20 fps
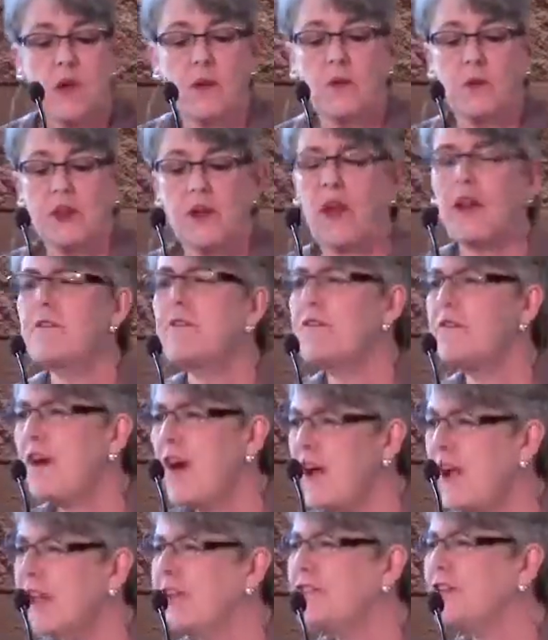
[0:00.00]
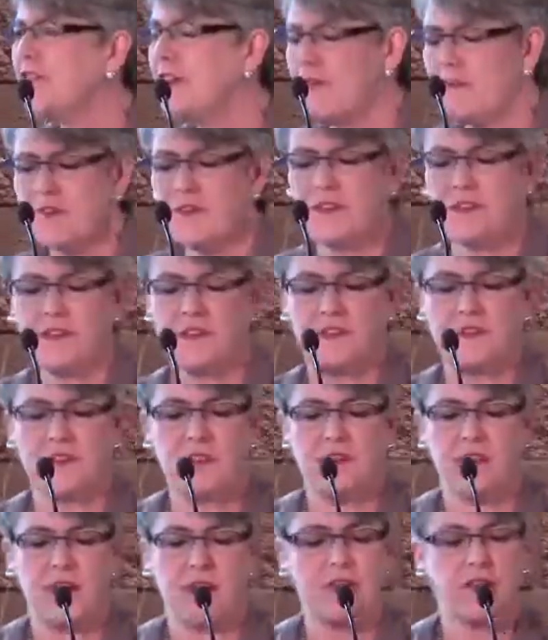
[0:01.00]
would not find
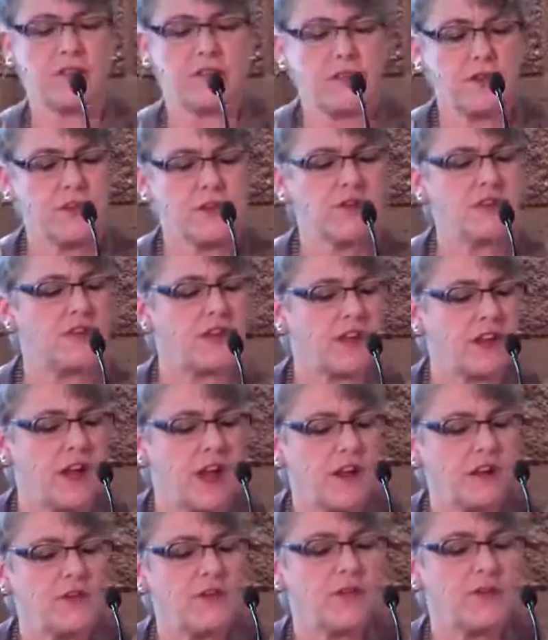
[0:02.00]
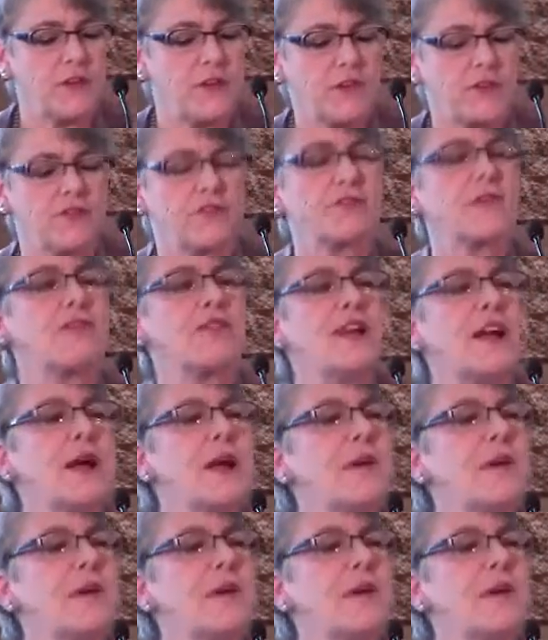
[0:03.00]
Jefferson's assertion controversial.